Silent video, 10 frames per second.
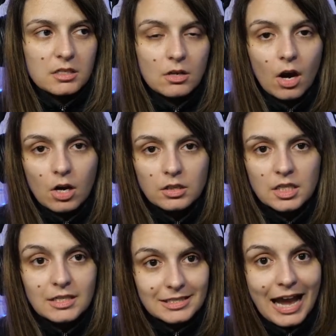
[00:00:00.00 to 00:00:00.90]
not
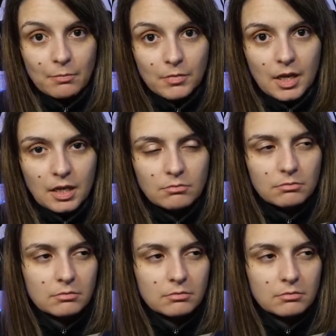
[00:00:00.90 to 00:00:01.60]
only attack me,